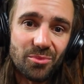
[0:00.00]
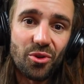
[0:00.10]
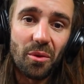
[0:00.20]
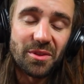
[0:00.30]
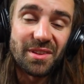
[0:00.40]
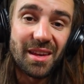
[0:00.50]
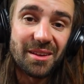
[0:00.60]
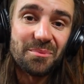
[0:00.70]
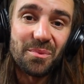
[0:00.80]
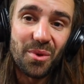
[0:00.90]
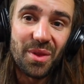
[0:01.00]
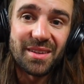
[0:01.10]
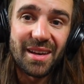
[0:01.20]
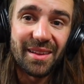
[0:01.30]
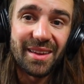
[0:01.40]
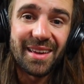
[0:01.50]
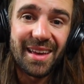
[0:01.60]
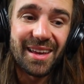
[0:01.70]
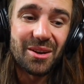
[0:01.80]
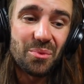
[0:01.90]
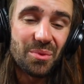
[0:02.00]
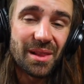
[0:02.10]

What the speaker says: drop C with a telly and